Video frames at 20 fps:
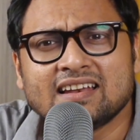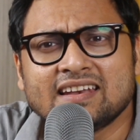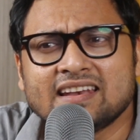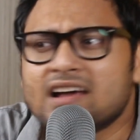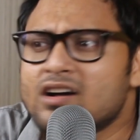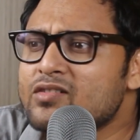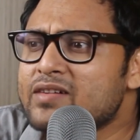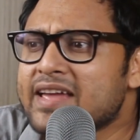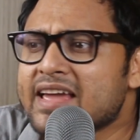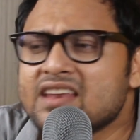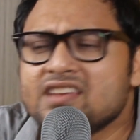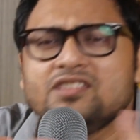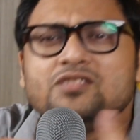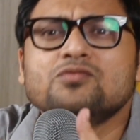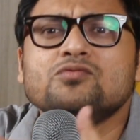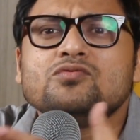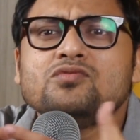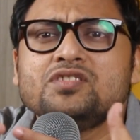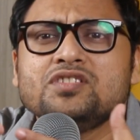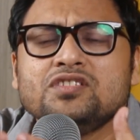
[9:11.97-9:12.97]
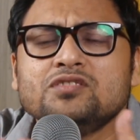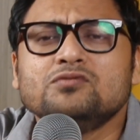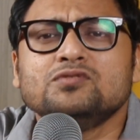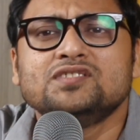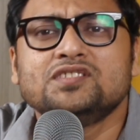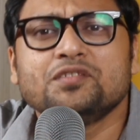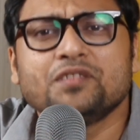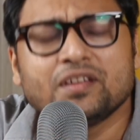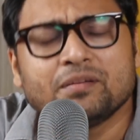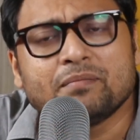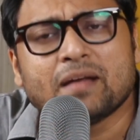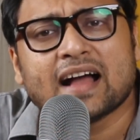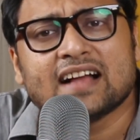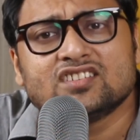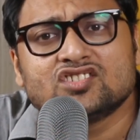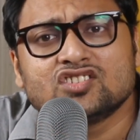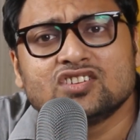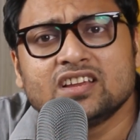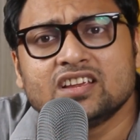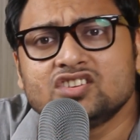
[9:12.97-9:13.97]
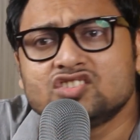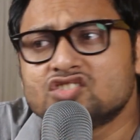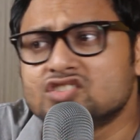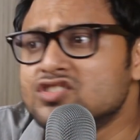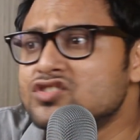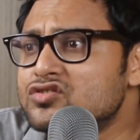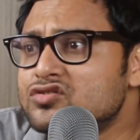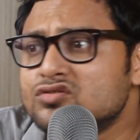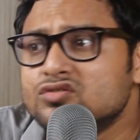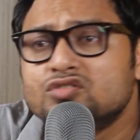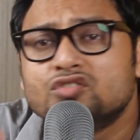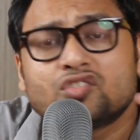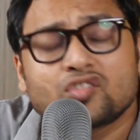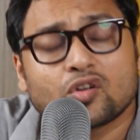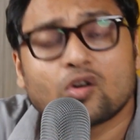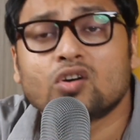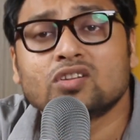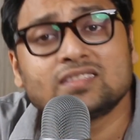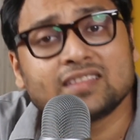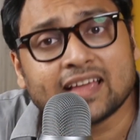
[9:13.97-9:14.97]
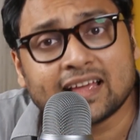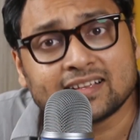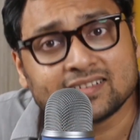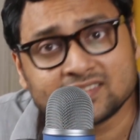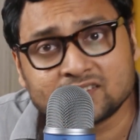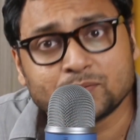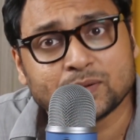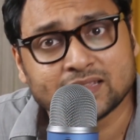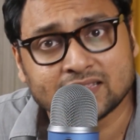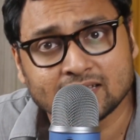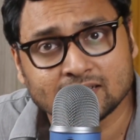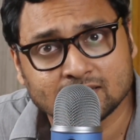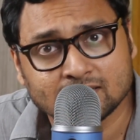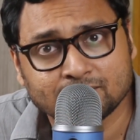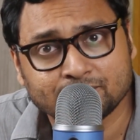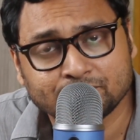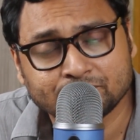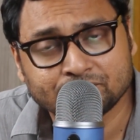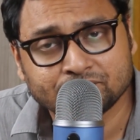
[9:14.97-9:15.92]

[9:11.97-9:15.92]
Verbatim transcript: Now, can you use your imagination to draw things with it?